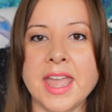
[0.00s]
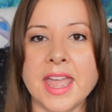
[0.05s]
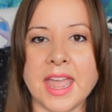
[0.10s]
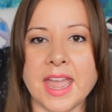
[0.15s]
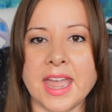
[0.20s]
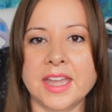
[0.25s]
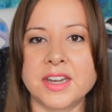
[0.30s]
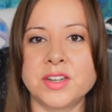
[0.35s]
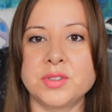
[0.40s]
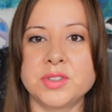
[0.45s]

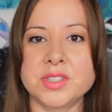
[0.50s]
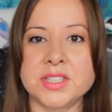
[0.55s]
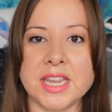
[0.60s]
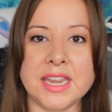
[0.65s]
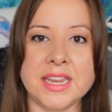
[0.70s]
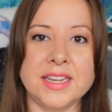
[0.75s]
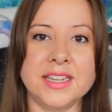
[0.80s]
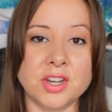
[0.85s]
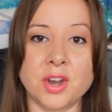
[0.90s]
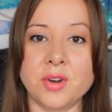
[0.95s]
And
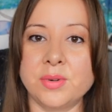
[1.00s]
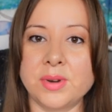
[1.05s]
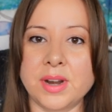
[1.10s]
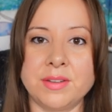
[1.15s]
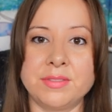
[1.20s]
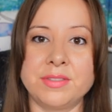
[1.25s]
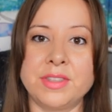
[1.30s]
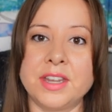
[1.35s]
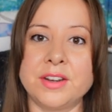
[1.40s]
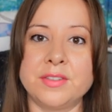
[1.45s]
take note
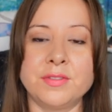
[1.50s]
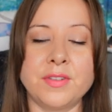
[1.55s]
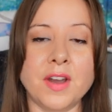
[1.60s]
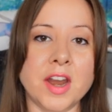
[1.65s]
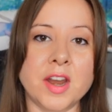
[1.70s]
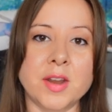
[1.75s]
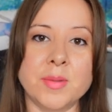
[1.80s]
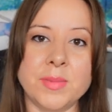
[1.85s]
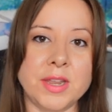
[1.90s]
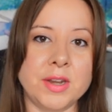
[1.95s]
of the
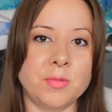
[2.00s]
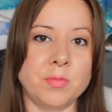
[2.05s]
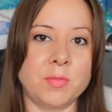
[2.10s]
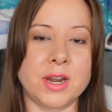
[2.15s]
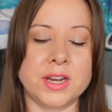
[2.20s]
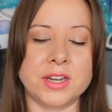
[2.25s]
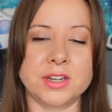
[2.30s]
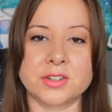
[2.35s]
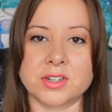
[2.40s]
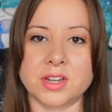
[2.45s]
environment,
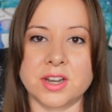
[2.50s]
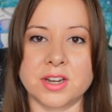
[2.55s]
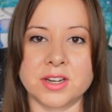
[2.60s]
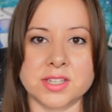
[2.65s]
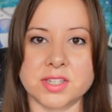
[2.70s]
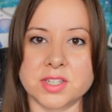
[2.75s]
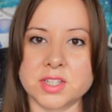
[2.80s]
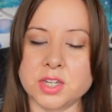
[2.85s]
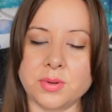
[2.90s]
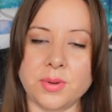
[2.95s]
what your dog
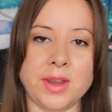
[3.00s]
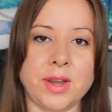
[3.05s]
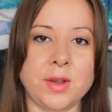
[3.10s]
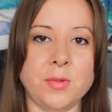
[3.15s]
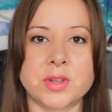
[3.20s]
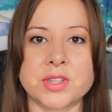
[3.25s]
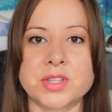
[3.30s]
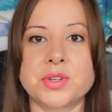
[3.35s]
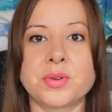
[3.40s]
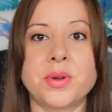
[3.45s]
is doing,
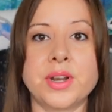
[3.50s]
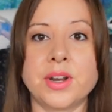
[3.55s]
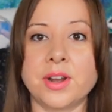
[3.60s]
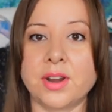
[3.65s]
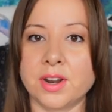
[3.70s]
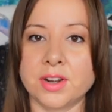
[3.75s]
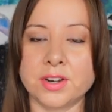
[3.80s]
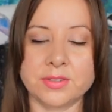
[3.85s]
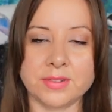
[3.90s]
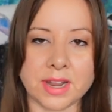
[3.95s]
what's going
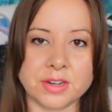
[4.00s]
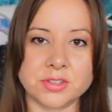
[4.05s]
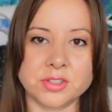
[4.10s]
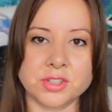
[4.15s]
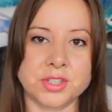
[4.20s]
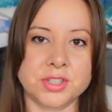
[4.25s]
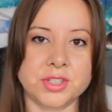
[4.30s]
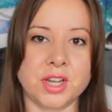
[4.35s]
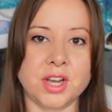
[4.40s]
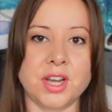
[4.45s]
on around
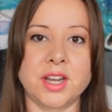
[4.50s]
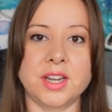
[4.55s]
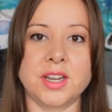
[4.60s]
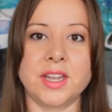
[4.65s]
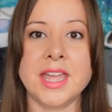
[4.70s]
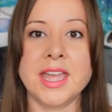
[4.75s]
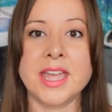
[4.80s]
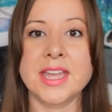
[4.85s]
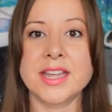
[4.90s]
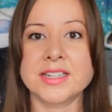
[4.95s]
your dog,
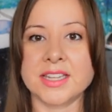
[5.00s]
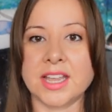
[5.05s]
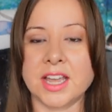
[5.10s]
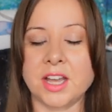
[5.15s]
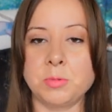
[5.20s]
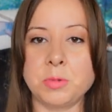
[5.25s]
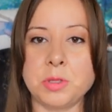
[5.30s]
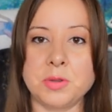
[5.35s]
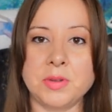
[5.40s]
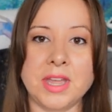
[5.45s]
to
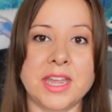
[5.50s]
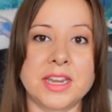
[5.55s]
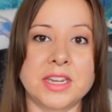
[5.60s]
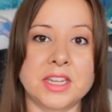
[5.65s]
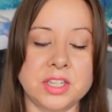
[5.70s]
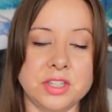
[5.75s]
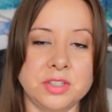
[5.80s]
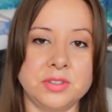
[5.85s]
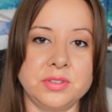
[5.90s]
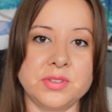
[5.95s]
help you get
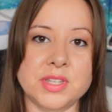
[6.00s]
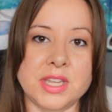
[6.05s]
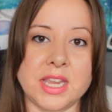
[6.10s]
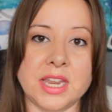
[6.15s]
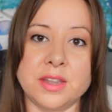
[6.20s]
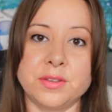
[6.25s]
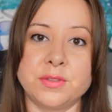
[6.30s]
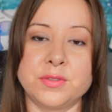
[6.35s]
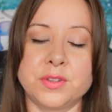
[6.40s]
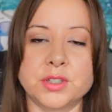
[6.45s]
cues
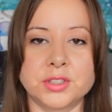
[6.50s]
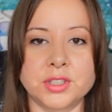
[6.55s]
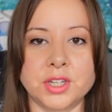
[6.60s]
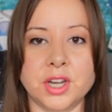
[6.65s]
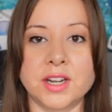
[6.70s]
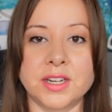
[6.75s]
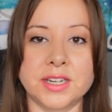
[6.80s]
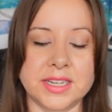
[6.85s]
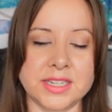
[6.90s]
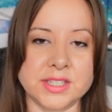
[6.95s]
if your
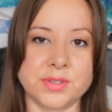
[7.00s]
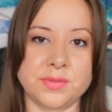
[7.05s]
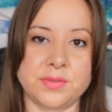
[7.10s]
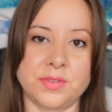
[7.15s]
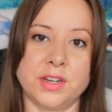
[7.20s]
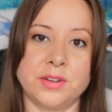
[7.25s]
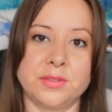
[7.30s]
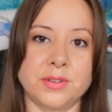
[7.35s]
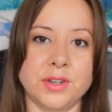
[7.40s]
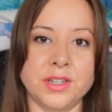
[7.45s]
dog is
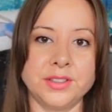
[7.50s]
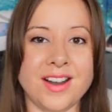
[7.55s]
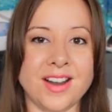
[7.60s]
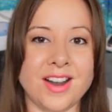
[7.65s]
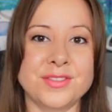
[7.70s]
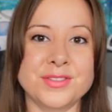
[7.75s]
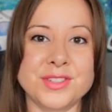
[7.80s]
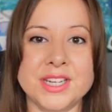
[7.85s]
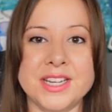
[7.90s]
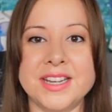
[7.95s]
fearful.
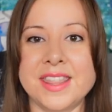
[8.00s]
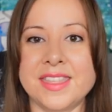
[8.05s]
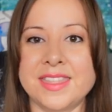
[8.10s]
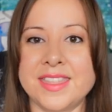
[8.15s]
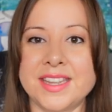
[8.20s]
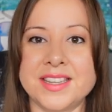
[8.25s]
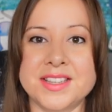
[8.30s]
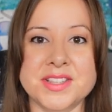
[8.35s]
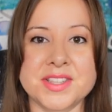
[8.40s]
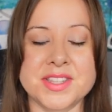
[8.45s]
Often
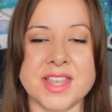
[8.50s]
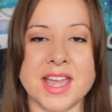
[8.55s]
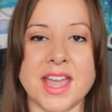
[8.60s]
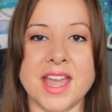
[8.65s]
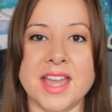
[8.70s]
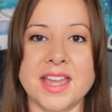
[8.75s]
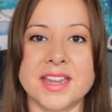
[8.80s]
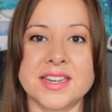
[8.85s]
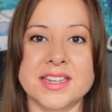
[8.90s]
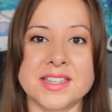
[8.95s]
things
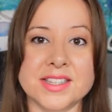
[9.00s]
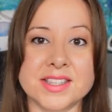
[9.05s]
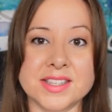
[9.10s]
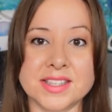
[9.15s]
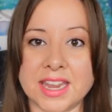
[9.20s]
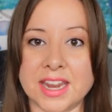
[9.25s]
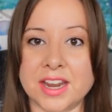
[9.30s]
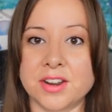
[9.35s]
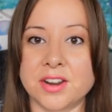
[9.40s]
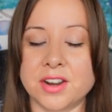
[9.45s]
that
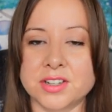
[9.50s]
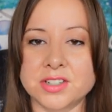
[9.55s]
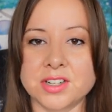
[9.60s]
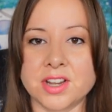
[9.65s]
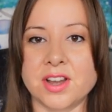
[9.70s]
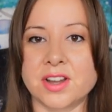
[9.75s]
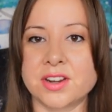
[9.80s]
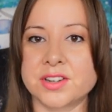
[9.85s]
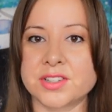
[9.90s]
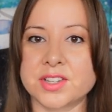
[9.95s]
scare our
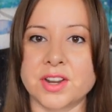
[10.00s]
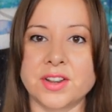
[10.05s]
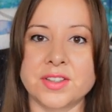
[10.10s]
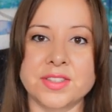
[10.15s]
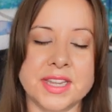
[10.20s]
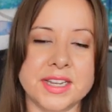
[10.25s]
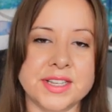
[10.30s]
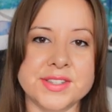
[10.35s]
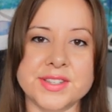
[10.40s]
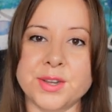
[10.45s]
dogs are
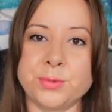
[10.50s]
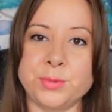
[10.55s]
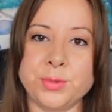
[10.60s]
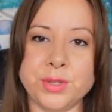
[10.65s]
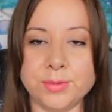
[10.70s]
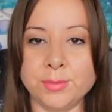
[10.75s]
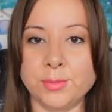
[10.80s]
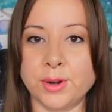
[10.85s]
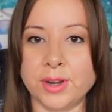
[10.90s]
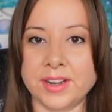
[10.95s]
things that
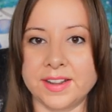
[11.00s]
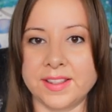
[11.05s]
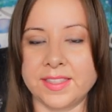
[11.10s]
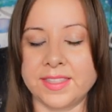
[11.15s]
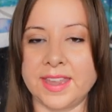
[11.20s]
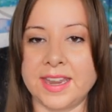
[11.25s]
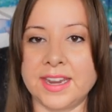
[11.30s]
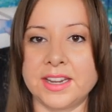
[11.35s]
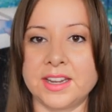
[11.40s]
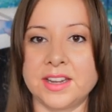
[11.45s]
we wouldn't
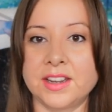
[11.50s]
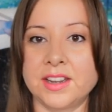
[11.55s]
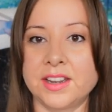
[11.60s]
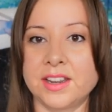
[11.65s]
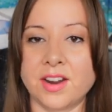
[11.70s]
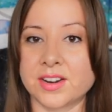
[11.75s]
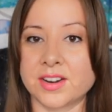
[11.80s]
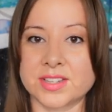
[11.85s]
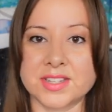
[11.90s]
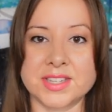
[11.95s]
think
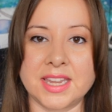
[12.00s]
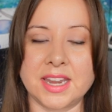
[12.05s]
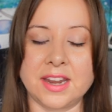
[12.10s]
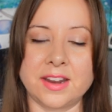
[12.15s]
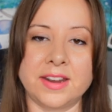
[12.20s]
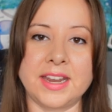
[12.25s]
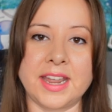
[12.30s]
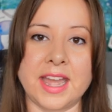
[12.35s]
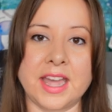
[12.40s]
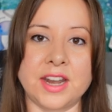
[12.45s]
are
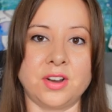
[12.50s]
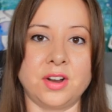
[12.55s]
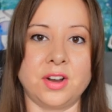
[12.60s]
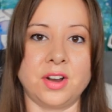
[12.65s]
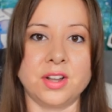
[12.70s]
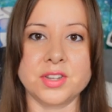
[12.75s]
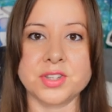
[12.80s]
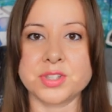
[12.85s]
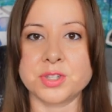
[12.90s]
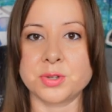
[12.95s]
scary at
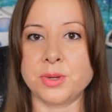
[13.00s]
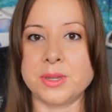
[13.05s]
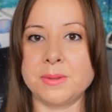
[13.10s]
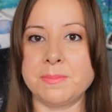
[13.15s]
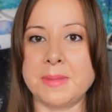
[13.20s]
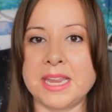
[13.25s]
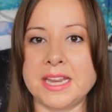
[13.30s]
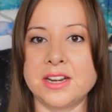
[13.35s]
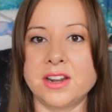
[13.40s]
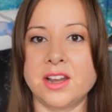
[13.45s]
all, so we
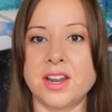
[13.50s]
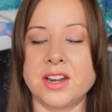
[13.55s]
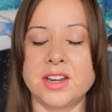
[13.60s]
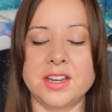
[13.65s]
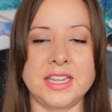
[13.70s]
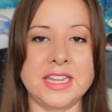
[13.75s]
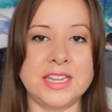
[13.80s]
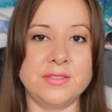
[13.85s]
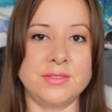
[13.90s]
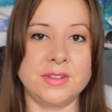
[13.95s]
may not
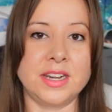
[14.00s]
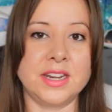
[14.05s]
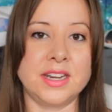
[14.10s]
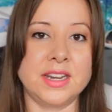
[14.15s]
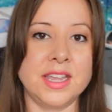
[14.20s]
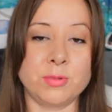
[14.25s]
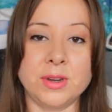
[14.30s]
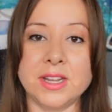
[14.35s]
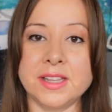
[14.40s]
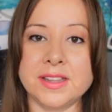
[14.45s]
even
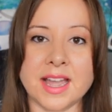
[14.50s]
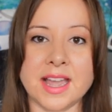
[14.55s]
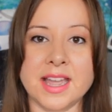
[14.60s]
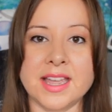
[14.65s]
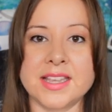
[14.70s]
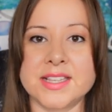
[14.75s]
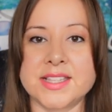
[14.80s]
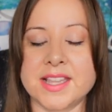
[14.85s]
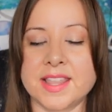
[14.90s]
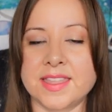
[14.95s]

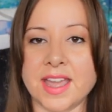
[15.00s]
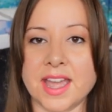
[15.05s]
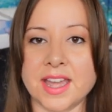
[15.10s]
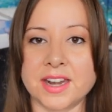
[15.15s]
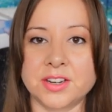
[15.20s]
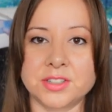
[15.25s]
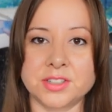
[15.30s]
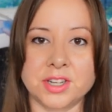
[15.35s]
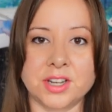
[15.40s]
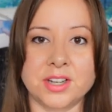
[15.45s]
realize that
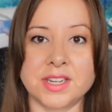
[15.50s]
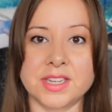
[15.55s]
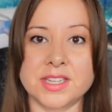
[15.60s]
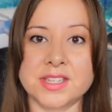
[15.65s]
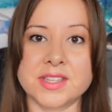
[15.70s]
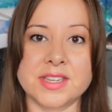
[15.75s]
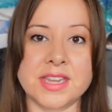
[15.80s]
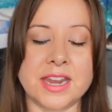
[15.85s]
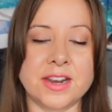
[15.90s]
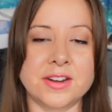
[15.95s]
our dog is
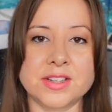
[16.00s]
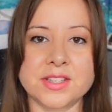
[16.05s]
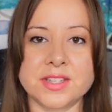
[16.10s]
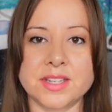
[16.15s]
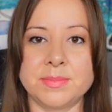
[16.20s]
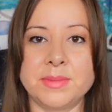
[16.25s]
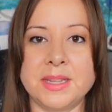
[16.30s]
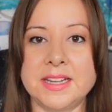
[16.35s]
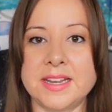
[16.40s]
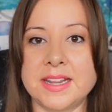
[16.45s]
scared of
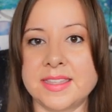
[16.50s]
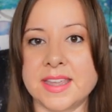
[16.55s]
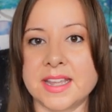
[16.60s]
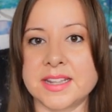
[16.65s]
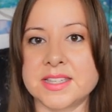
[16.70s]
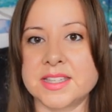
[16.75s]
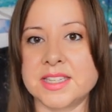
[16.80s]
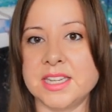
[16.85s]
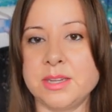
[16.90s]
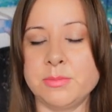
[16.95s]
something
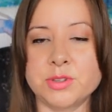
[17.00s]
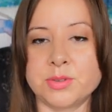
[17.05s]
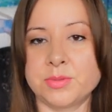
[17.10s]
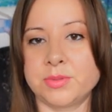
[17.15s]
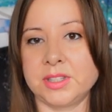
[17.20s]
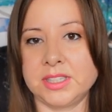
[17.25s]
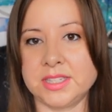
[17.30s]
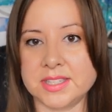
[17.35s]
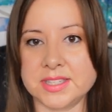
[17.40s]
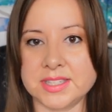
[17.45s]
that seems
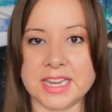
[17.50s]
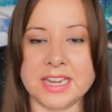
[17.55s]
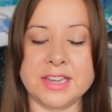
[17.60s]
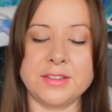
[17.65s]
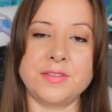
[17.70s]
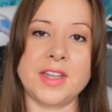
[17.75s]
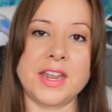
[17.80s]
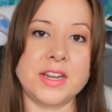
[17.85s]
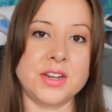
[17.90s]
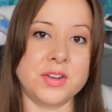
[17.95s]
really
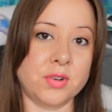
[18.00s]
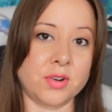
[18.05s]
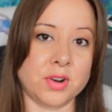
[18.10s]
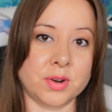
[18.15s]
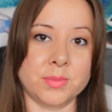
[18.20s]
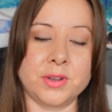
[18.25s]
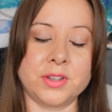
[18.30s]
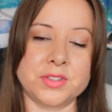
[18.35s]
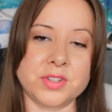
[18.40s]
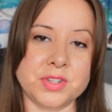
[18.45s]
safe and
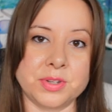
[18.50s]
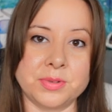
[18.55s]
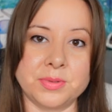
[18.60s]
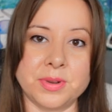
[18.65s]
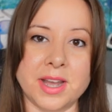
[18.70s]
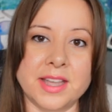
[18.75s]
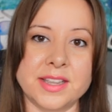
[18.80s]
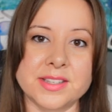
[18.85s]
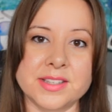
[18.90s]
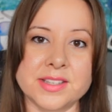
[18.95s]
normal to
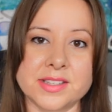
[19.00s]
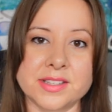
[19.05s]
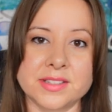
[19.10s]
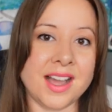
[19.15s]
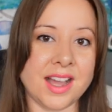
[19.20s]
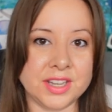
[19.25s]
us.